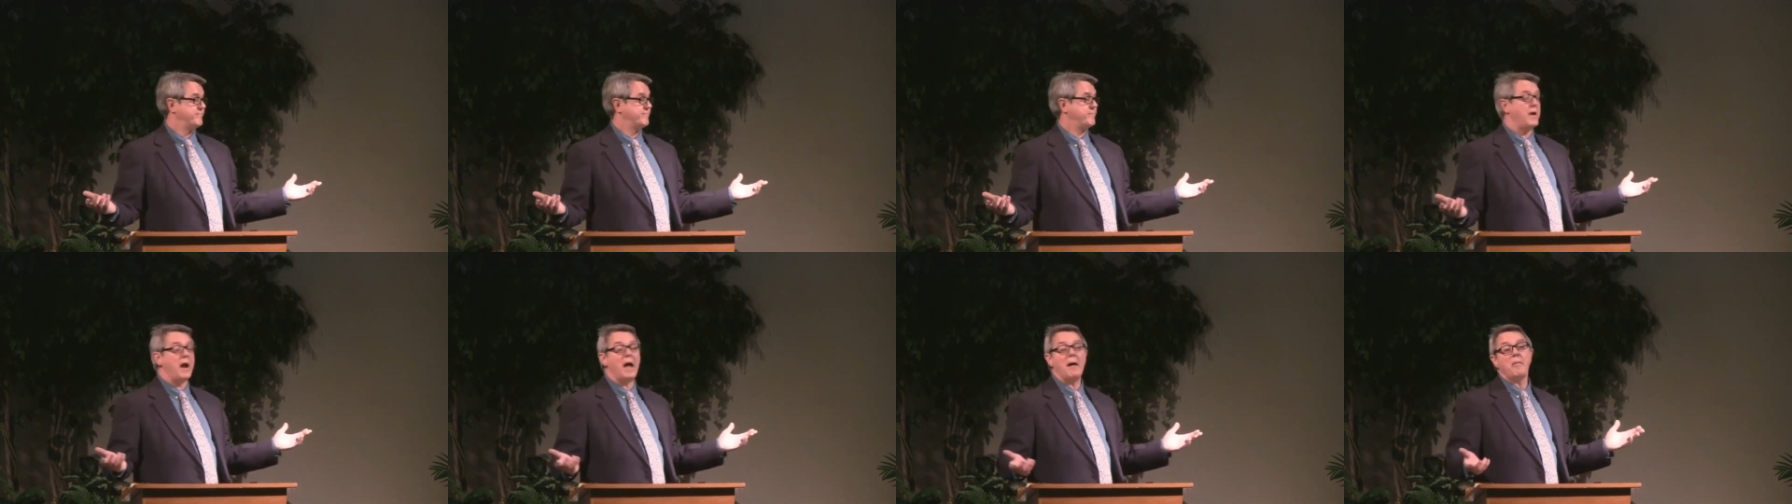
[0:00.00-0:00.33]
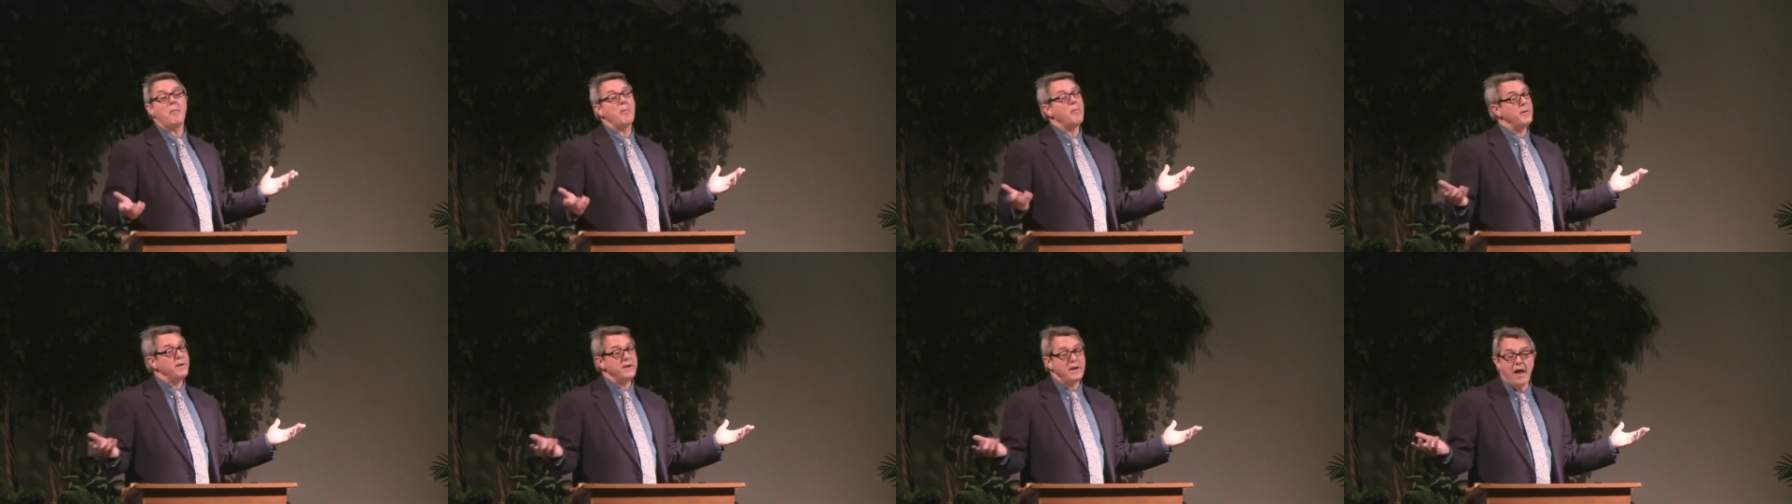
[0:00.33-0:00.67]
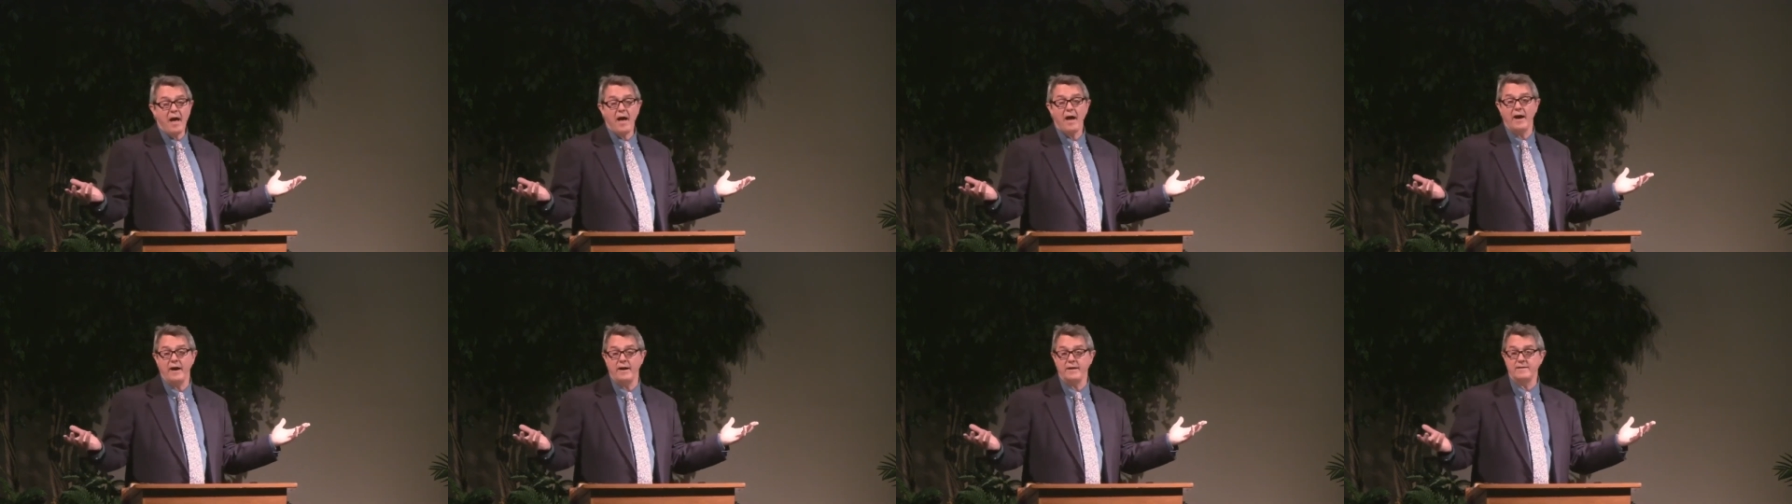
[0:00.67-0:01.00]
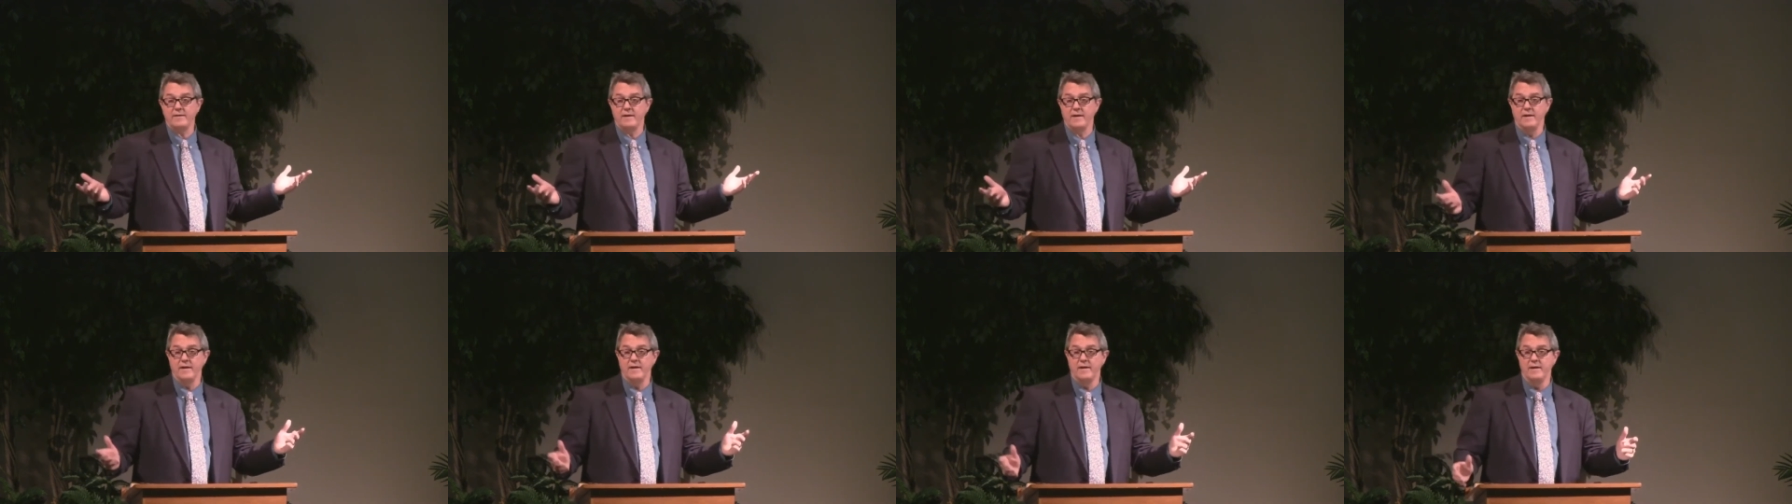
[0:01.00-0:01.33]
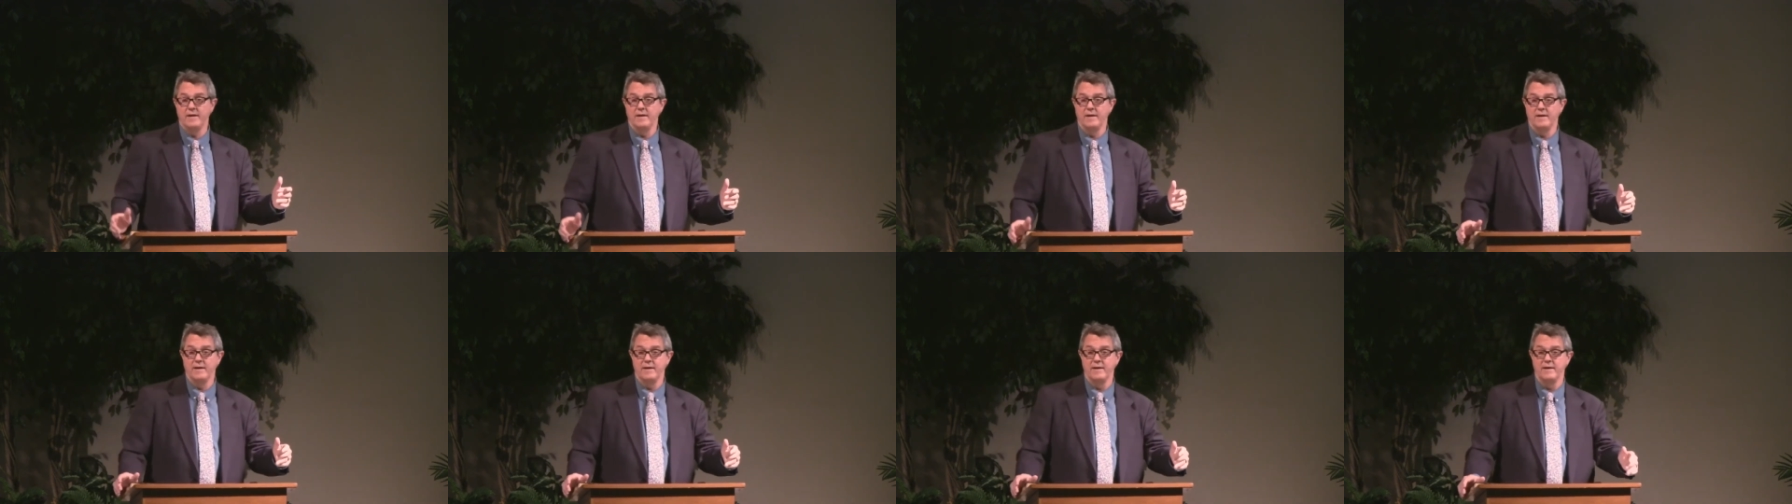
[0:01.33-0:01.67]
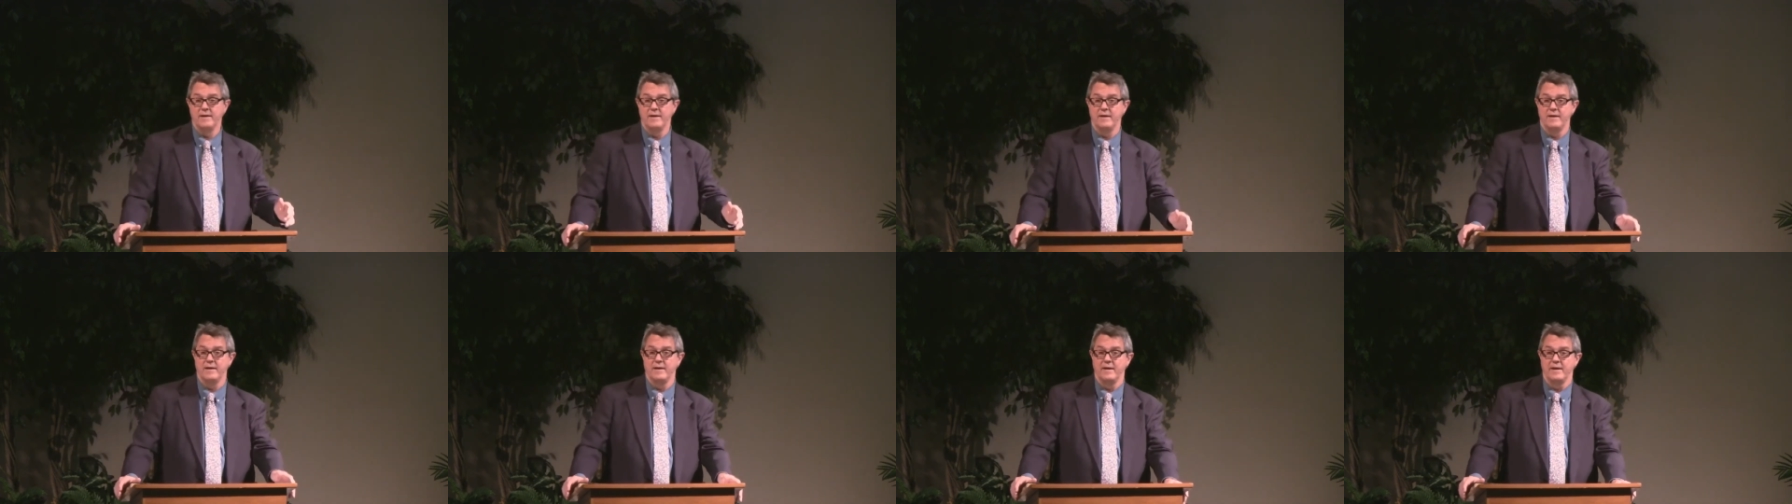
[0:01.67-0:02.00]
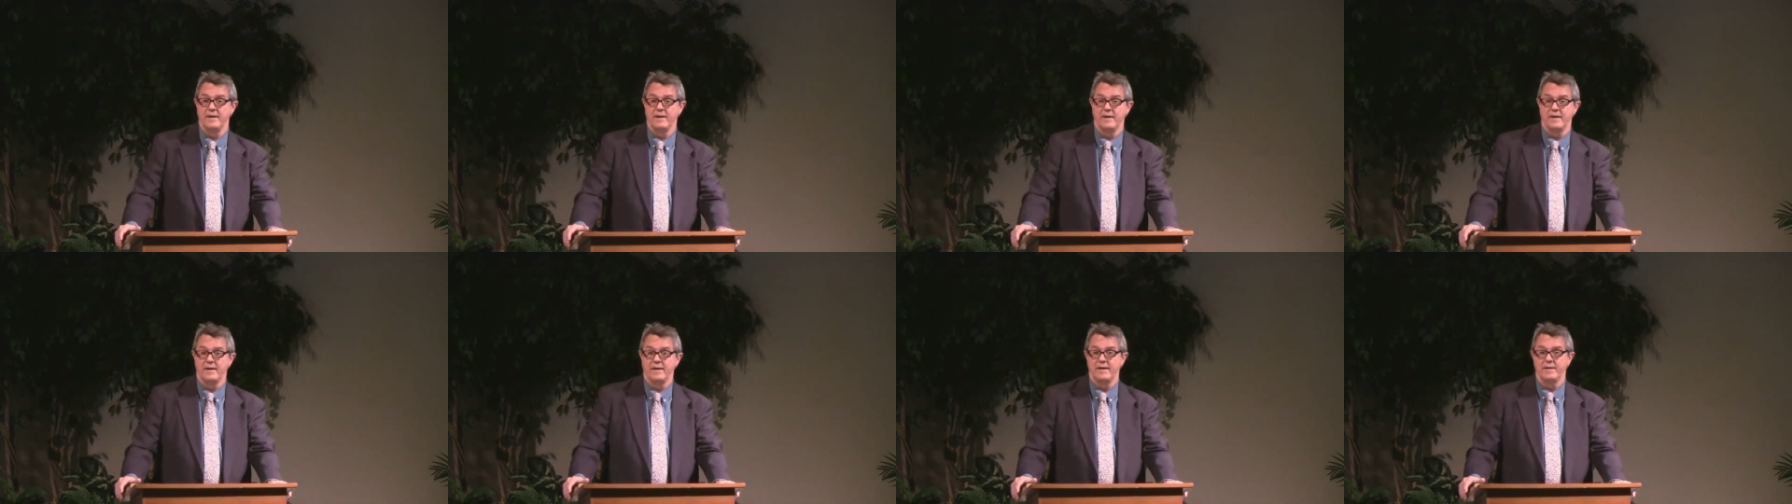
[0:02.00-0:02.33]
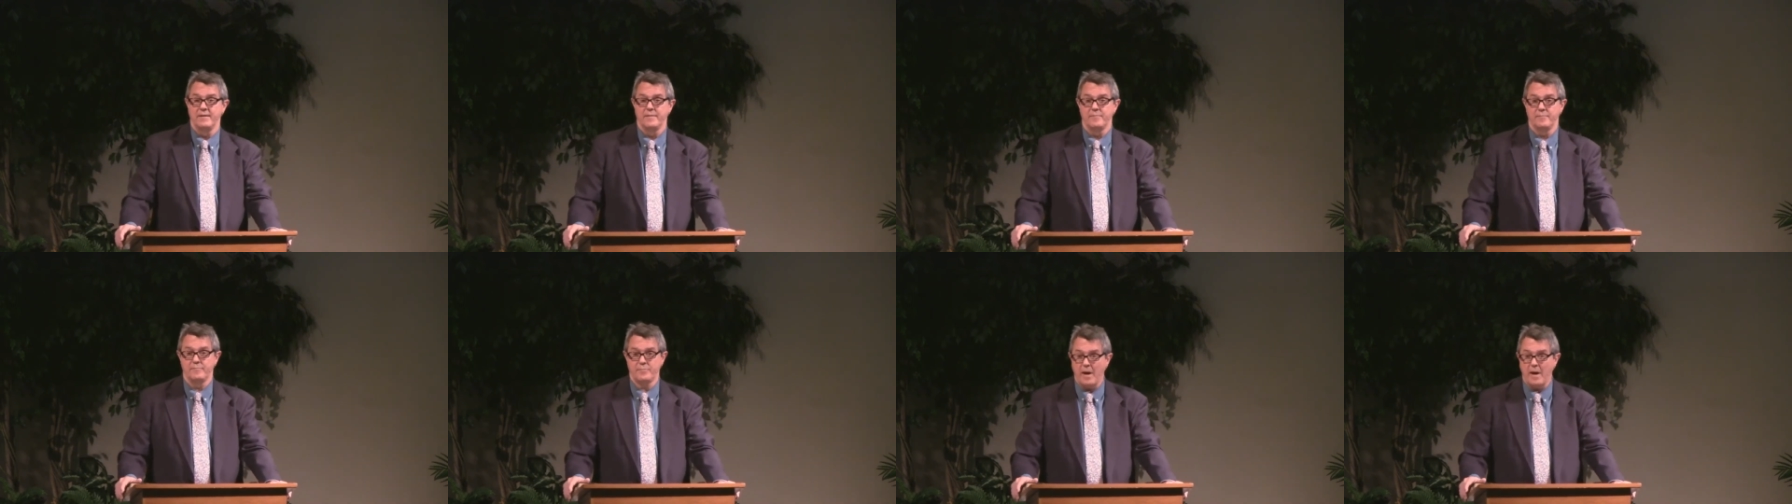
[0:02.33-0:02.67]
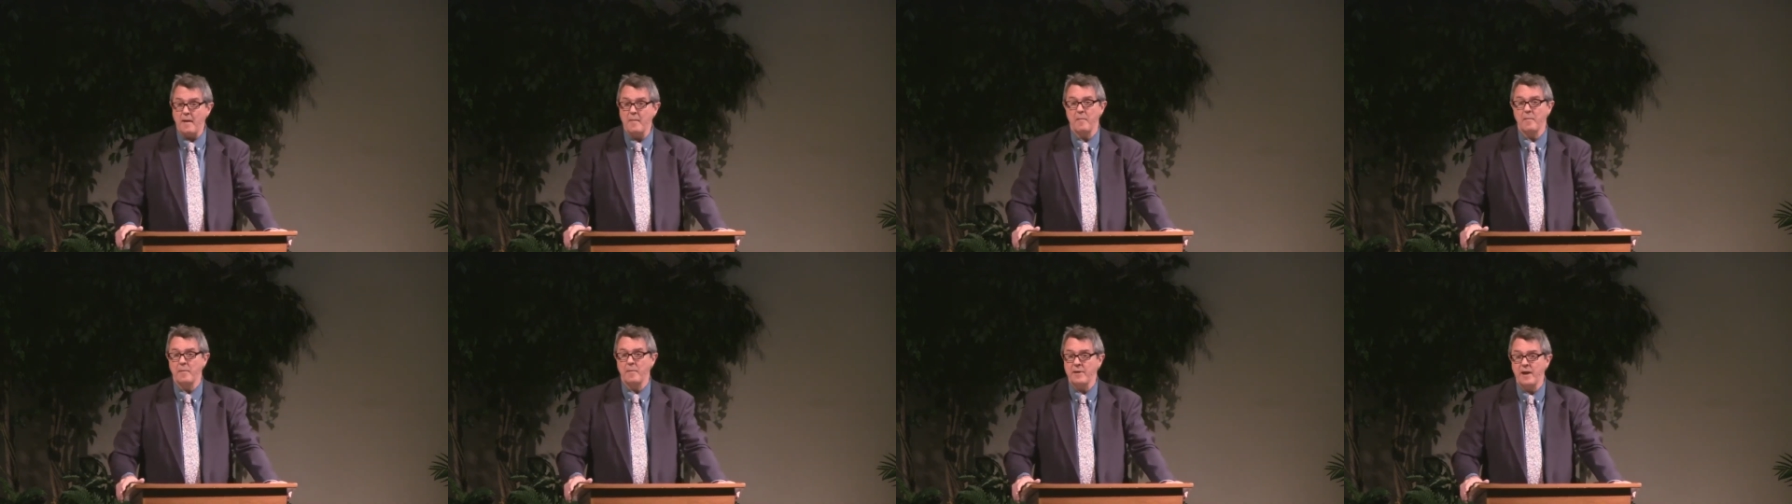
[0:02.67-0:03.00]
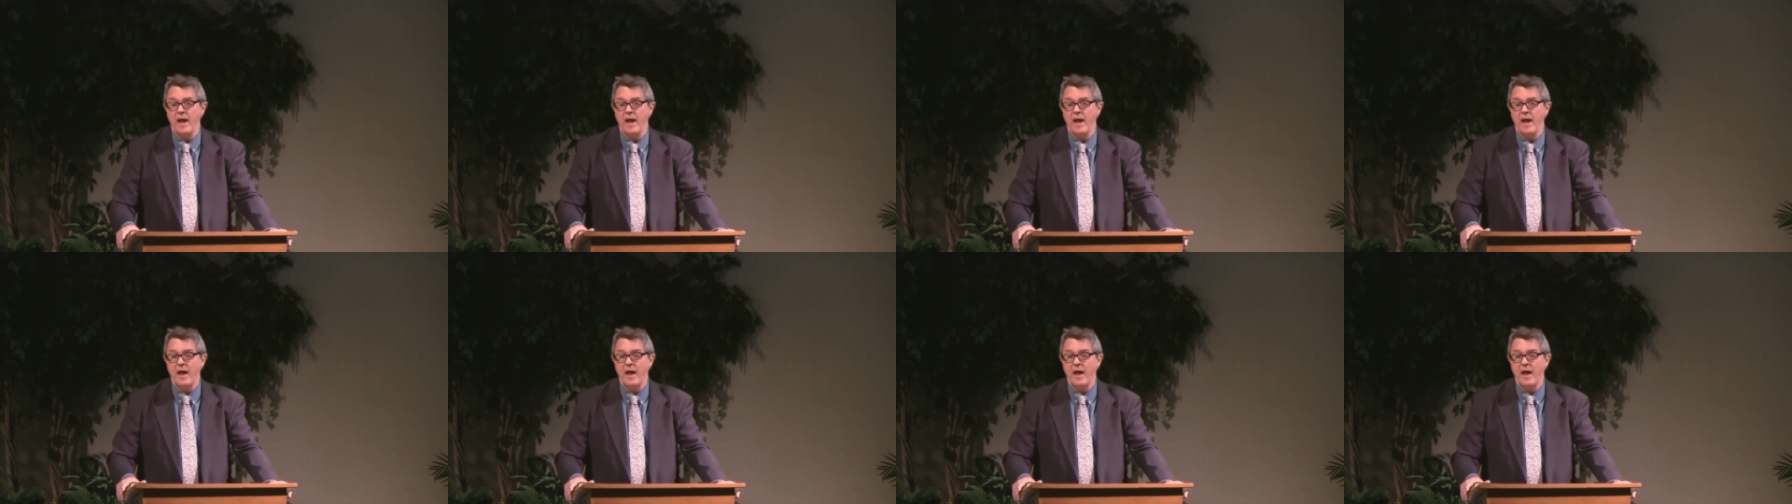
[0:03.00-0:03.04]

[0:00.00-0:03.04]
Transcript: Probably not. Probably